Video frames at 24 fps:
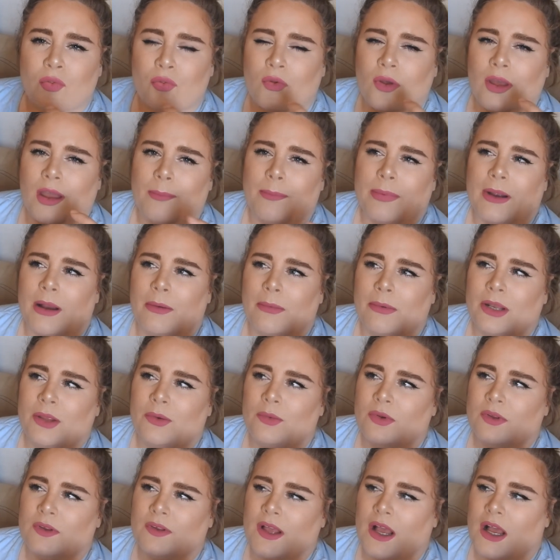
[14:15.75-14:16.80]
So I probably
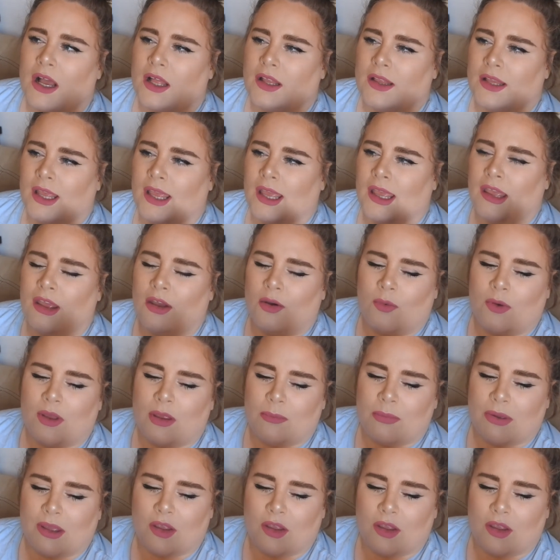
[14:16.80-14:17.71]
was on the AOA